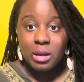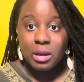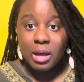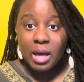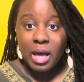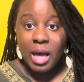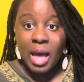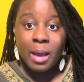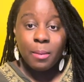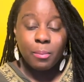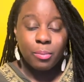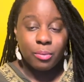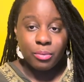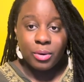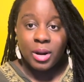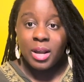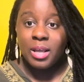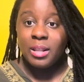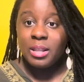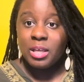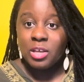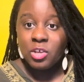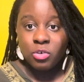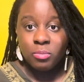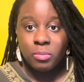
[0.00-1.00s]
I pray
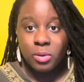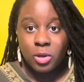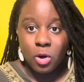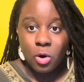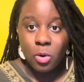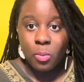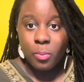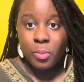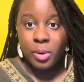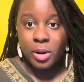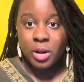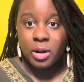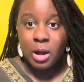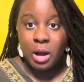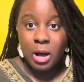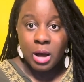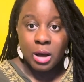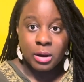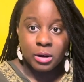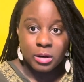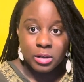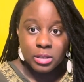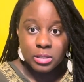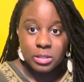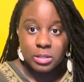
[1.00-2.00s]
that you'll be open and
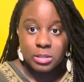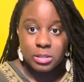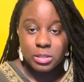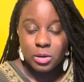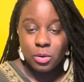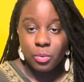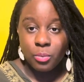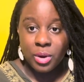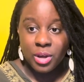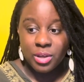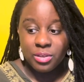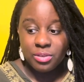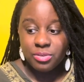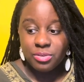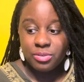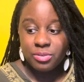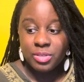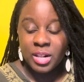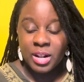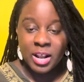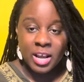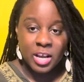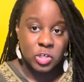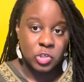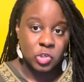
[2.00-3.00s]
honest with the
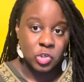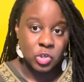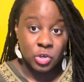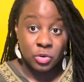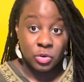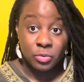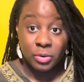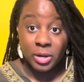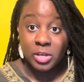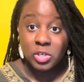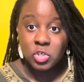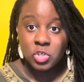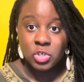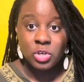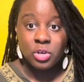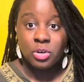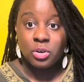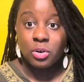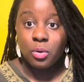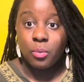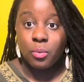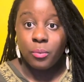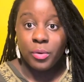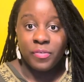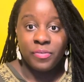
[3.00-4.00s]
next
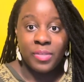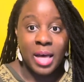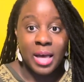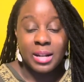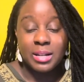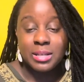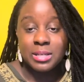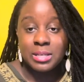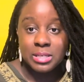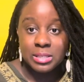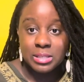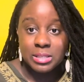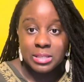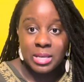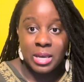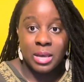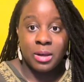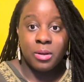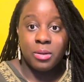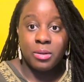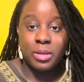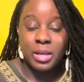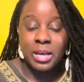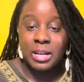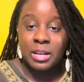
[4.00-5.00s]
generation with that
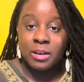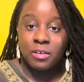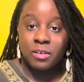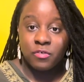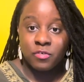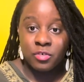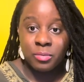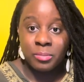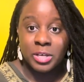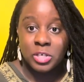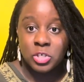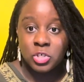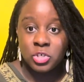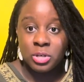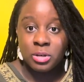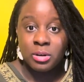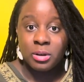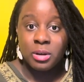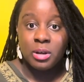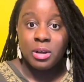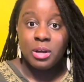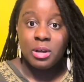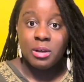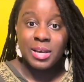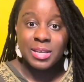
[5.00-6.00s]
detail and information,
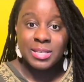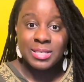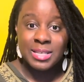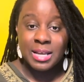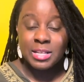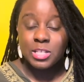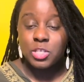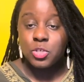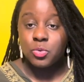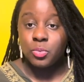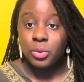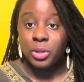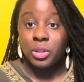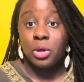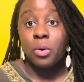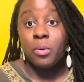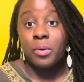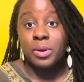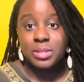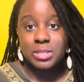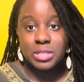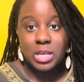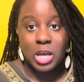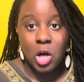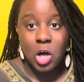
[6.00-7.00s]
because that's really going
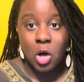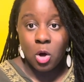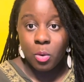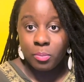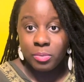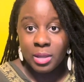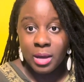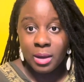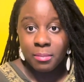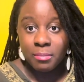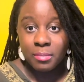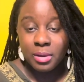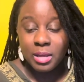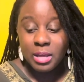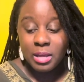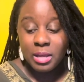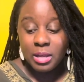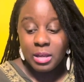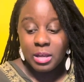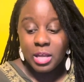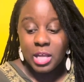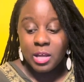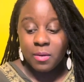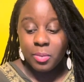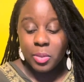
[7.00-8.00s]
to help them.
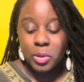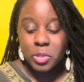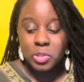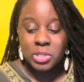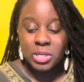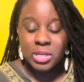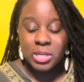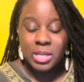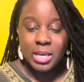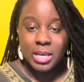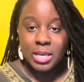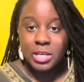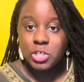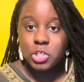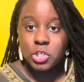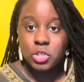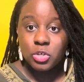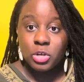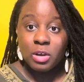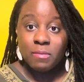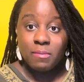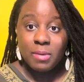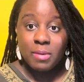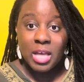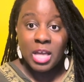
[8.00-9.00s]
If there's any history
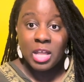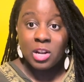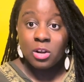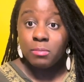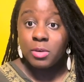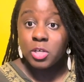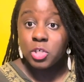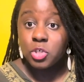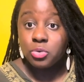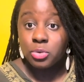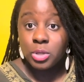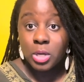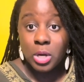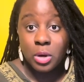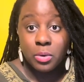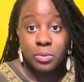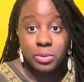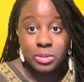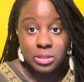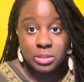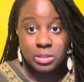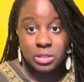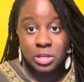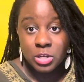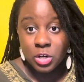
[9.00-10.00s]
of
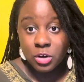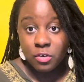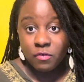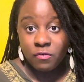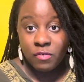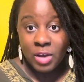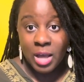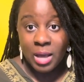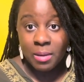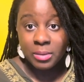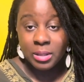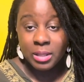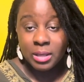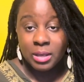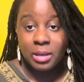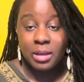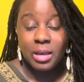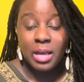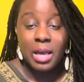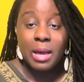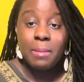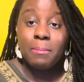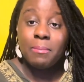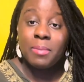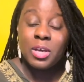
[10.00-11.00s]
endometriosis in your family,
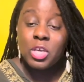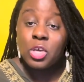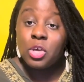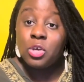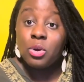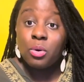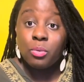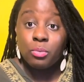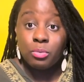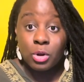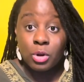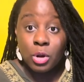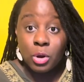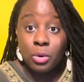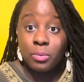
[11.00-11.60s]
but you don't know